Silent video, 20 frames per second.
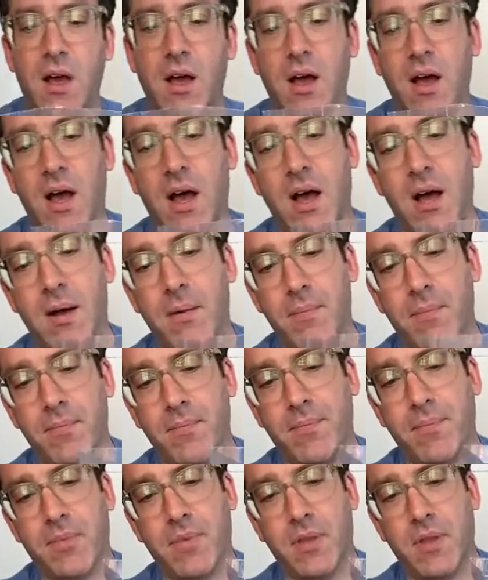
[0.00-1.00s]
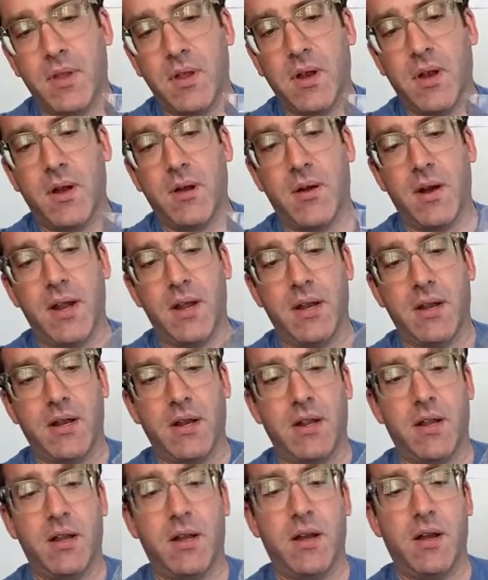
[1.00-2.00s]
All
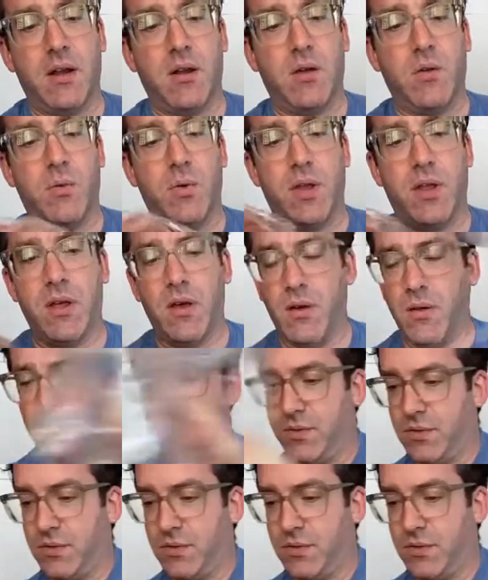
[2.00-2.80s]
right, here we go.